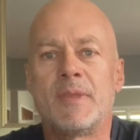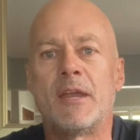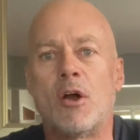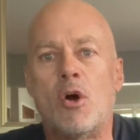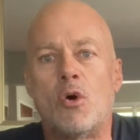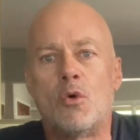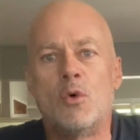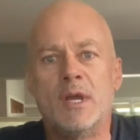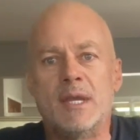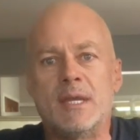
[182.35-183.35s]
that
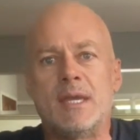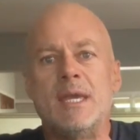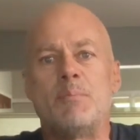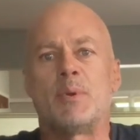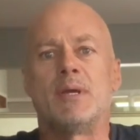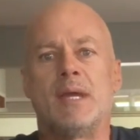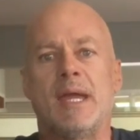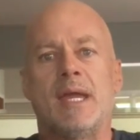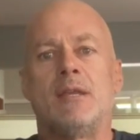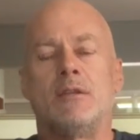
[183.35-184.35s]
whole hip
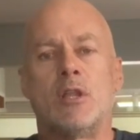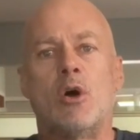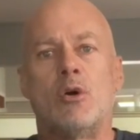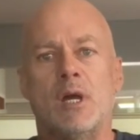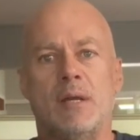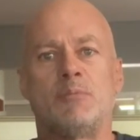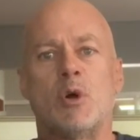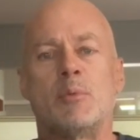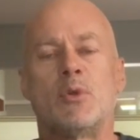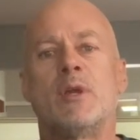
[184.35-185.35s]
and lower
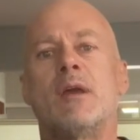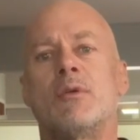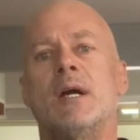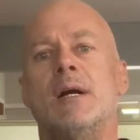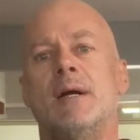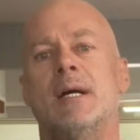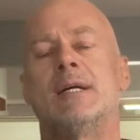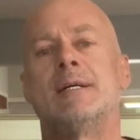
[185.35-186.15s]
abdominal area,